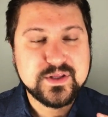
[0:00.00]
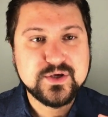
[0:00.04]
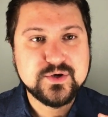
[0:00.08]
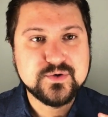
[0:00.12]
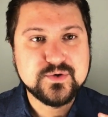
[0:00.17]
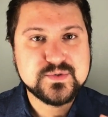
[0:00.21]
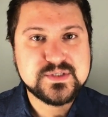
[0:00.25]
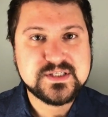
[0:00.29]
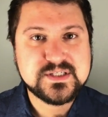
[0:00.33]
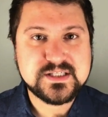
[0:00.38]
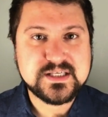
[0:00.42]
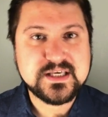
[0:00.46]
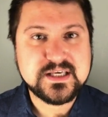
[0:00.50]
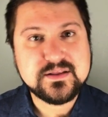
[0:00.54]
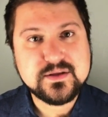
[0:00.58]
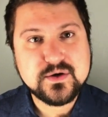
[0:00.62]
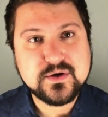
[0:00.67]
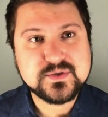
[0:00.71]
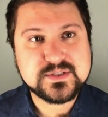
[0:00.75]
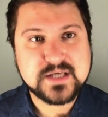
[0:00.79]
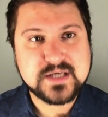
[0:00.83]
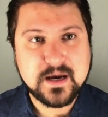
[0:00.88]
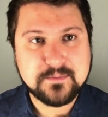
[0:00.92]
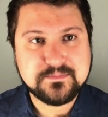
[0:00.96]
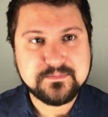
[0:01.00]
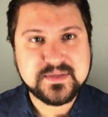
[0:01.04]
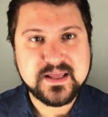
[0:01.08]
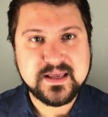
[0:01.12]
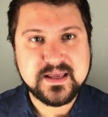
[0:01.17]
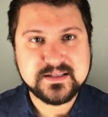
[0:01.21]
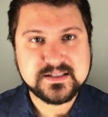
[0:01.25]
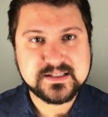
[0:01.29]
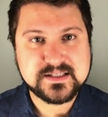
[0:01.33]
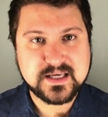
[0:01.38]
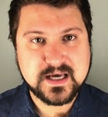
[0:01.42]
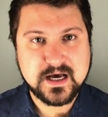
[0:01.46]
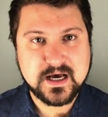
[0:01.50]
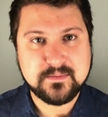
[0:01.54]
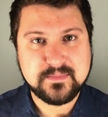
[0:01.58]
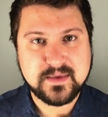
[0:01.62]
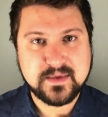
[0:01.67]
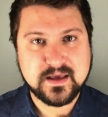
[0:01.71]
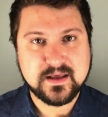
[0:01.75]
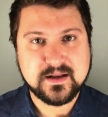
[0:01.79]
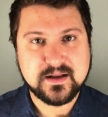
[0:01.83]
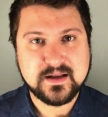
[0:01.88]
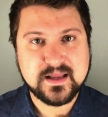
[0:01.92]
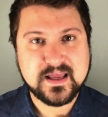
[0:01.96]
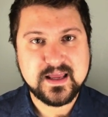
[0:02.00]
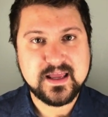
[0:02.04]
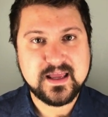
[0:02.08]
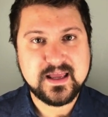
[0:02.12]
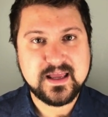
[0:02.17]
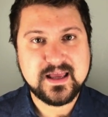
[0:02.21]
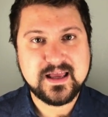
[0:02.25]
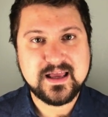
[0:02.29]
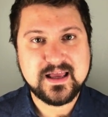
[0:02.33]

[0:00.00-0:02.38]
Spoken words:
you see those updates come in,